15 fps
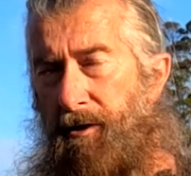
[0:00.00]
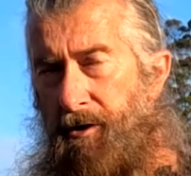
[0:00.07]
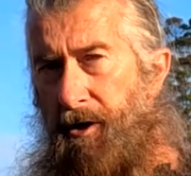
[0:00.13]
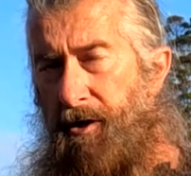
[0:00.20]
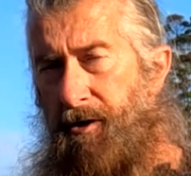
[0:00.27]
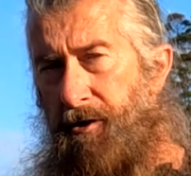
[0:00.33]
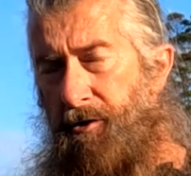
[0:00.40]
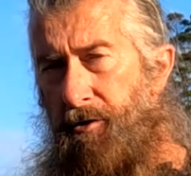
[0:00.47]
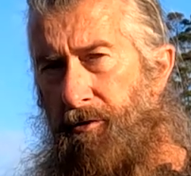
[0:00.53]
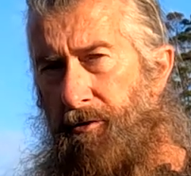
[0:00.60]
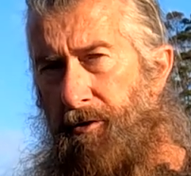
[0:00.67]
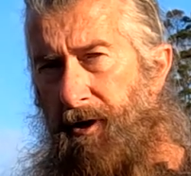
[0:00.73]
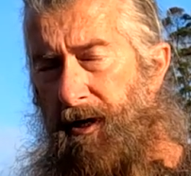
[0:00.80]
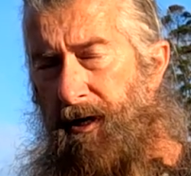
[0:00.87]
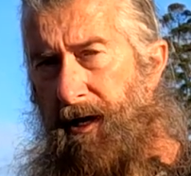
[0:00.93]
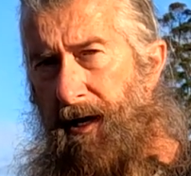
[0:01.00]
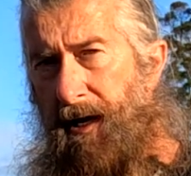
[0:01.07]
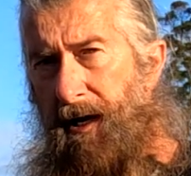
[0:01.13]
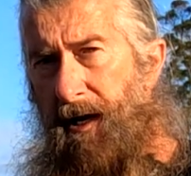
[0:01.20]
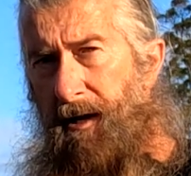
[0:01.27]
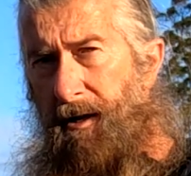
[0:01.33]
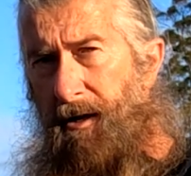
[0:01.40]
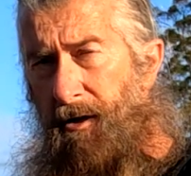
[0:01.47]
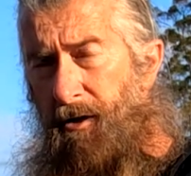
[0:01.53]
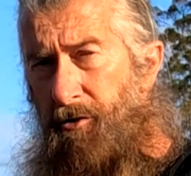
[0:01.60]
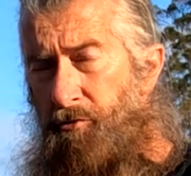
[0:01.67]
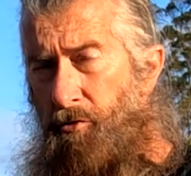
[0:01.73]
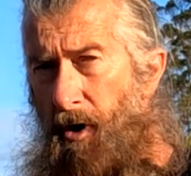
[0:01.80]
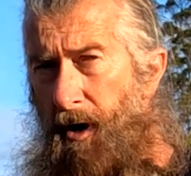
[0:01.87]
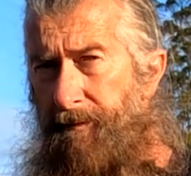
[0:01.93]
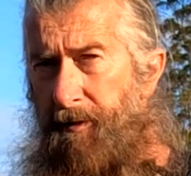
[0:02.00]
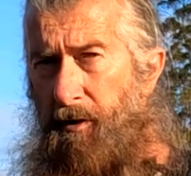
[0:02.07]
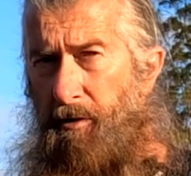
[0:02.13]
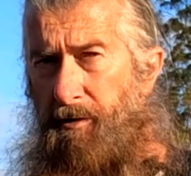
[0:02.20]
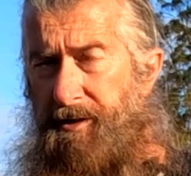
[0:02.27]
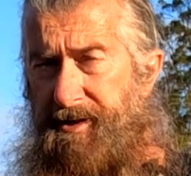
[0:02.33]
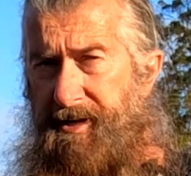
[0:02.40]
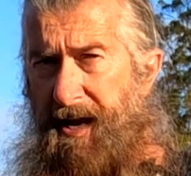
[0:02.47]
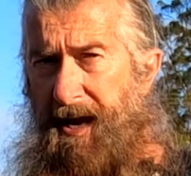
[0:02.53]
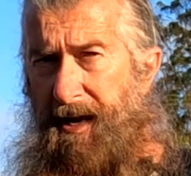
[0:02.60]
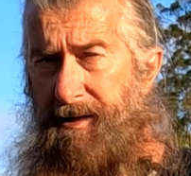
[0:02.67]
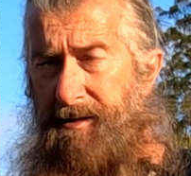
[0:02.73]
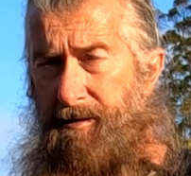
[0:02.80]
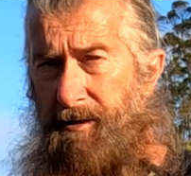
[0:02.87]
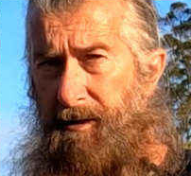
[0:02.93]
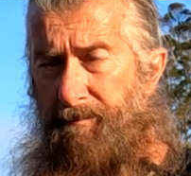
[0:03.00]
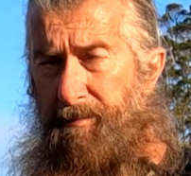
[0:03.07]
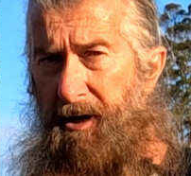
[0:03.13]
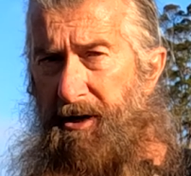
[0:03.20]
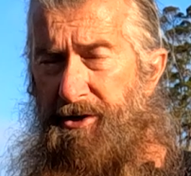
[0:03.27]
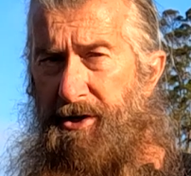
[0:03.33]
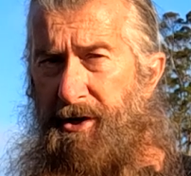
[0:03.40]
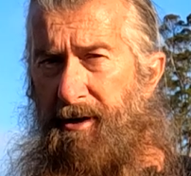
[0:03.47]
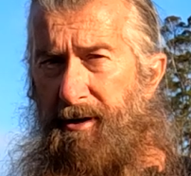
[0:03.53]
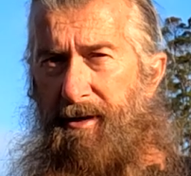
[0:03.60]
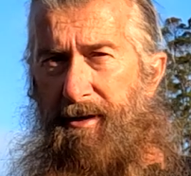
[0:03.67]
you can do the driving on the sands on the beach.